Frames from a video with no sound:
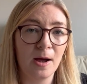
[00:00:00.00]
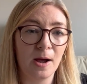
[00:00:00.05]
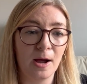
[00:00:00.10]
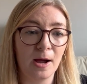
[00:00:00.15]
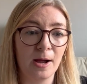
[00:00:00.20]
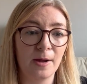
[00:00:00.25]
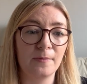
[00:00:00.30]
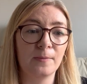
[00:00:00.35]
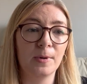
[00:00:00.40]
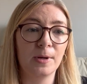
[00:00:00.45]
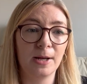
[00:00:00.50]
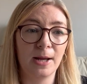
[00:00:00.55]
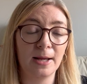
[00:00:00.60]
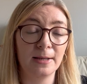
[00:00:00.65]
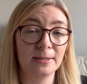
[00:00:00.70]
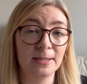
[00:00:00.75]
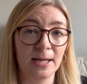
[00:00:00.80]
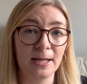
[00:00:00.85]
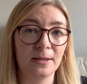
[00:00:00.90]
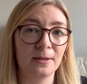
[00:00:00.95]
I'm gonna
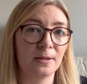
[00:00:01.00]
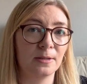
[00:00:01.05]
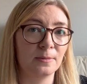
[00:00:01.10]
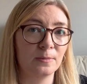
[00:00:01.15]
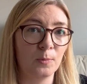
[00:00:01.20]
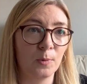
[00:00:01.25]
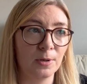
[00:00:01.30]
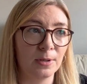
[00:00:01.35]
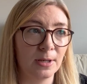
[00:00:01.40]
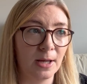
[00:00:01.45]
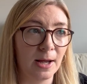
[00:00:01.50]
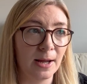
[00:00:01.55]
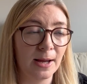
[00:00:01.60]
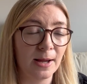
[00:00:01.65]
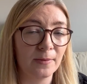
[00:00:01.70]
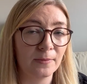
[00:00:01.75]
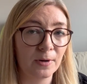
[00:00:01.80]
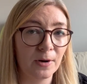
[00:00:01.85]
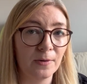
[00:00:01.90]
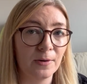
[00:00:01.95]
take the one that I
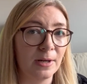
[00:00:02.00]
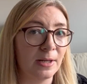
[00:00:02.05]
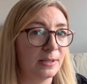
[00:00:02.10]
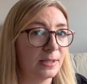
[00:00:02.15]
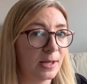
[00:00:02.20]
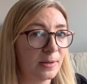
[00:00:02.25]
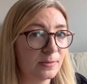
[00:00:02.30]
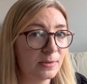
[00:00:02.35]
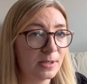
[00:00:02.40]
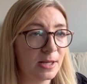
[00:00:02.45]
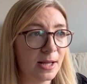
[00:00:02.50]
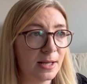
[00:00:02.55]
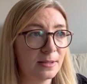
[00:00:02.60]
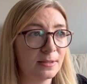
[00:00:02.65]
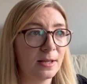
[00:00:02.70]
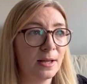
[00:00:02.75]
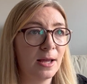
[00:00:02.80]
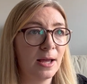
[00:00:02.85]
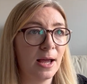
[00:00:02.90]
have currently downstairs